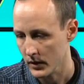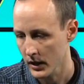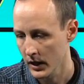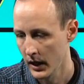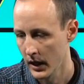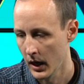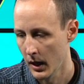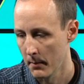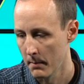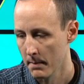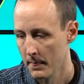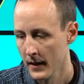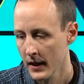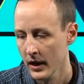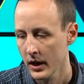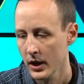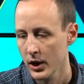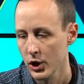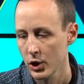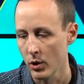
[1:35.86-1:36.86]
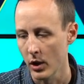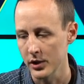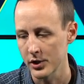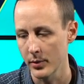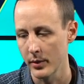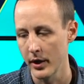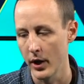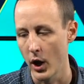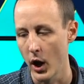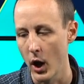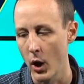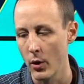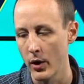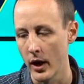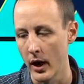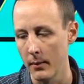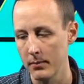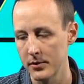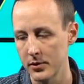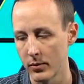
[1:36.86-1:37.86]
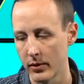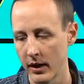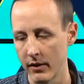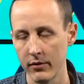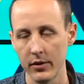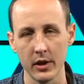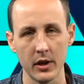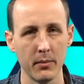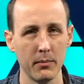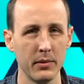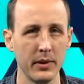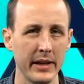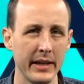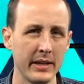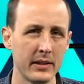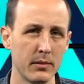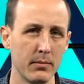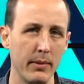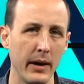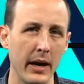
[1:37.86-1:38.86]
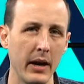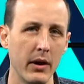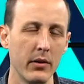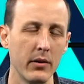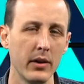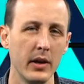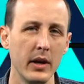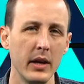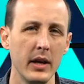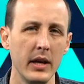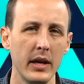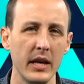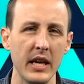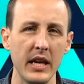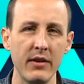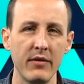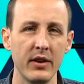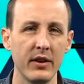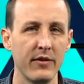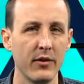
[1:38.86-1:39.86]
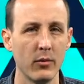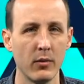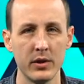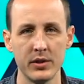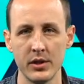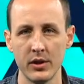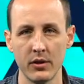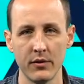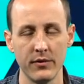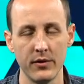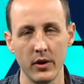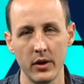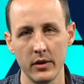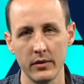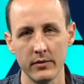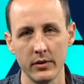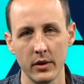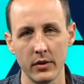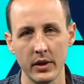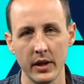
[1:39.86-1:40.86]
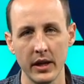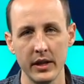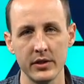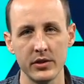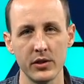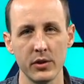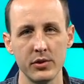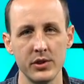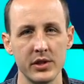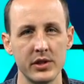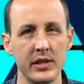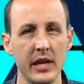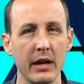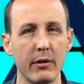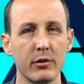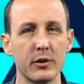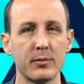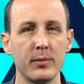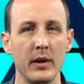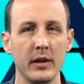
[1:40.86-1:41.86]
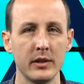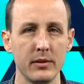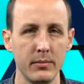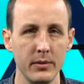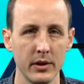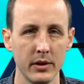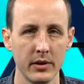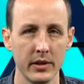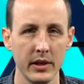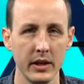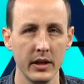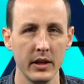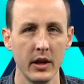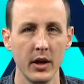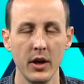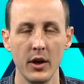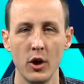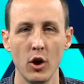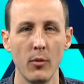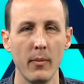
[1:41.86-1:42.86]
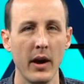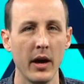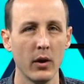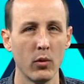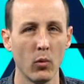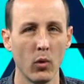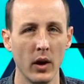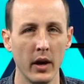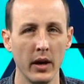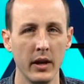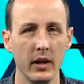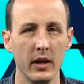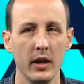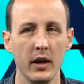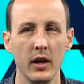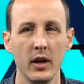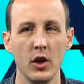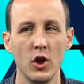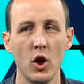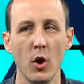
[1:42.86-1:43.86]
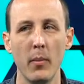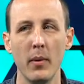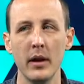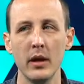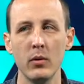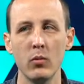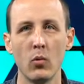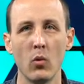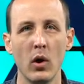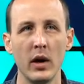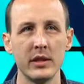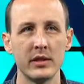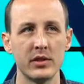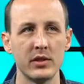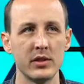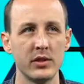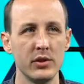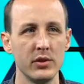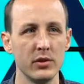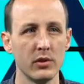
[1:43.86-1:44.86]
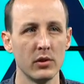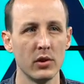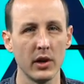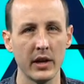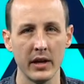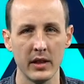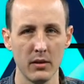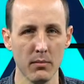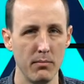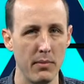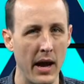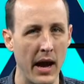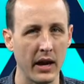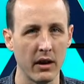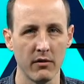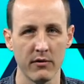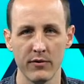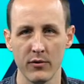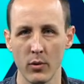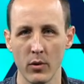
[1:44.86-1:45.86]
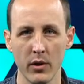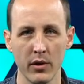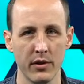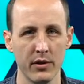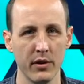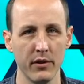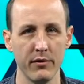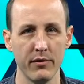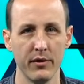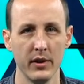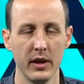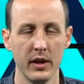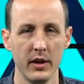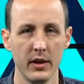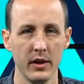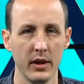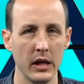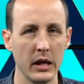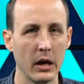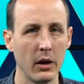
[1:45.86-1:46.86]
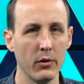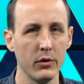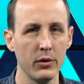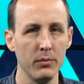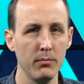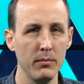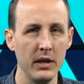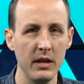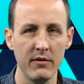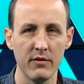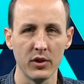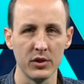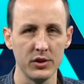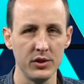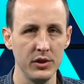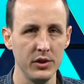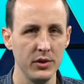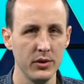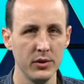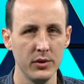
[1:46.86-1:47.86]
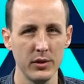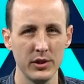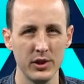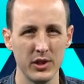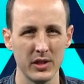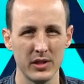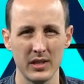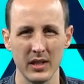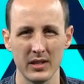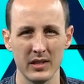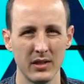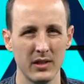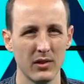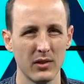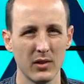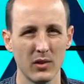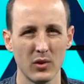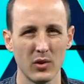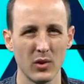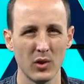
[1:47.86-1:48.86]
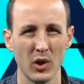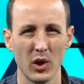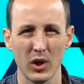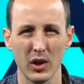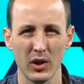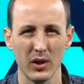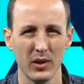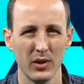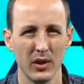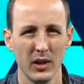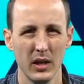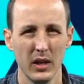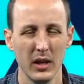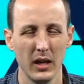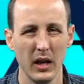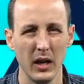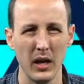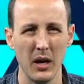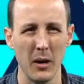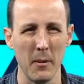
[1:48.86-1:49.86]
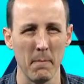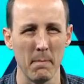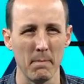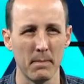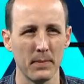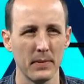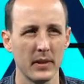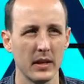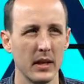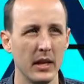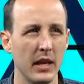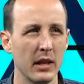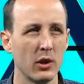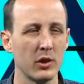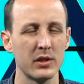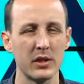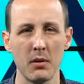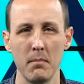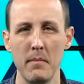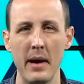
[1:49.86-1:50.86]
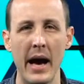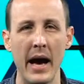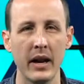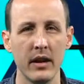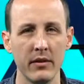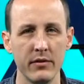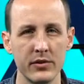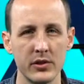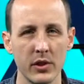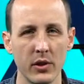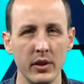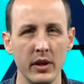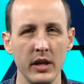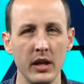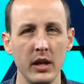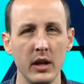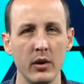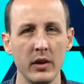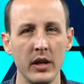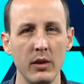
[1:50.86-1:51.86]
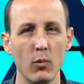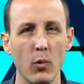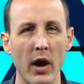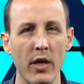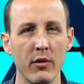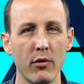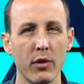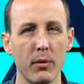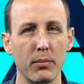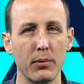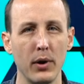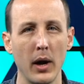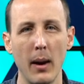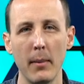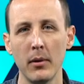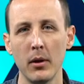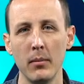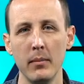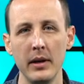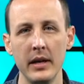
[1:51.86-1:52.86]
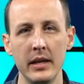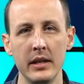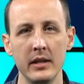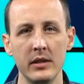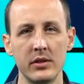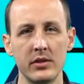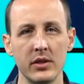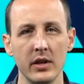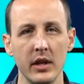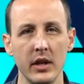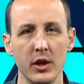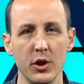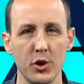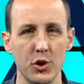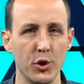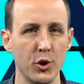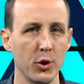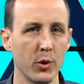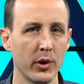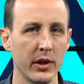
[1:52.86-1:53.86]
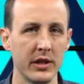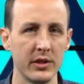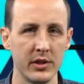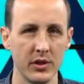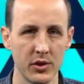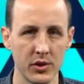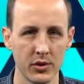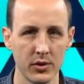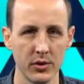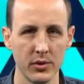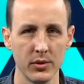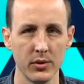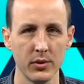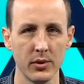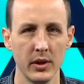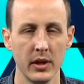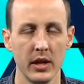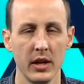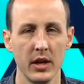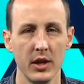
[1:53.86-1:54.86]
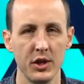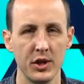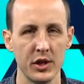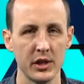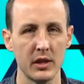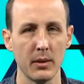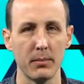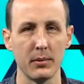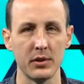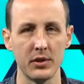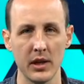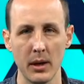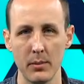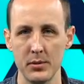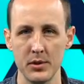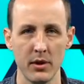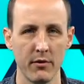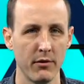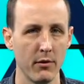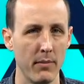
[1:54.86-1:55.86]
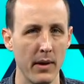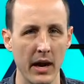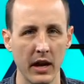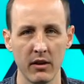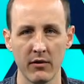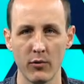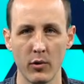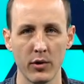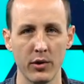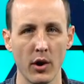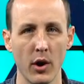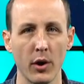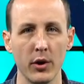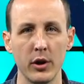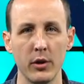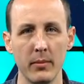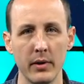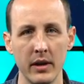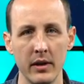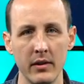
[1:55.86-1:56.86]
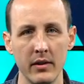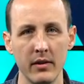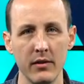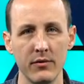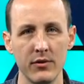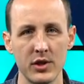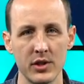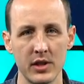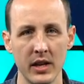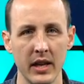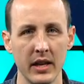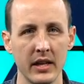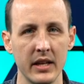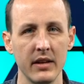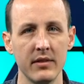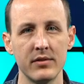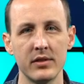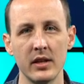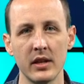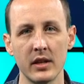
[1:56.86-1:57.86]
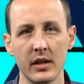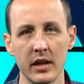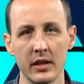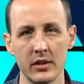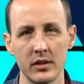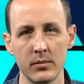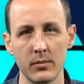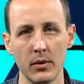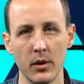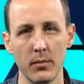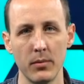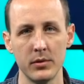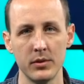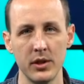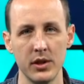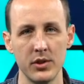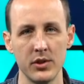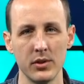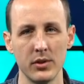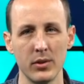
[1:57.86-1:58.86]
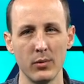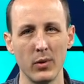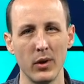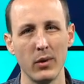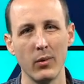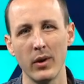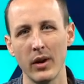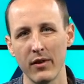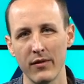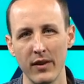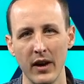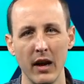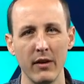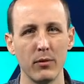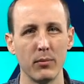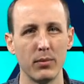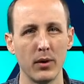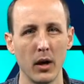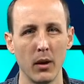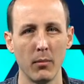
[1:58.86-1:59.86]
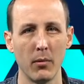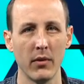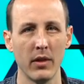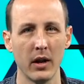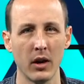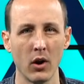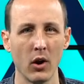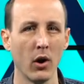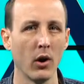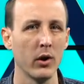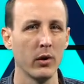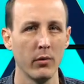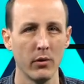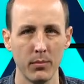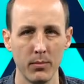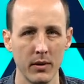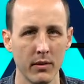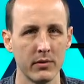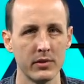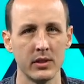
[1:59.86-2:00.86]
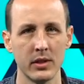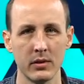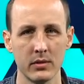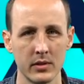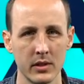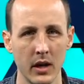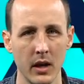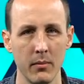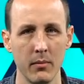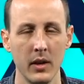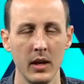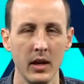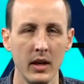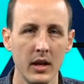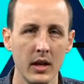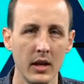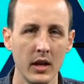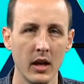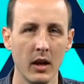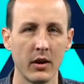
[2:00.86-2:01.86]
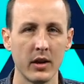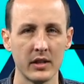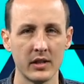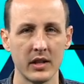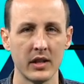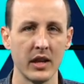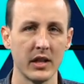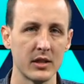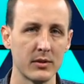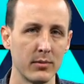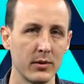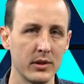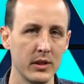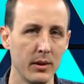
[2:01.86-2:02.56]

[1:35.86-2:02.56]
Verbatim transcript: Um, you also want to own up to whatever the complaint is about, even if it wasn't your fault. Okay, so just take responsibility no matter what. Nobody wants to look at the back and forth of, you know, me versus you. It just doesn't look, um, it looks combative. So, you know, whether the problem is true or isn't true, just the perception of the back and forth argumentative just kind of gives the customer a potential, well, what if I have a problem? Are they going to argue with me every single time? You know, because the customer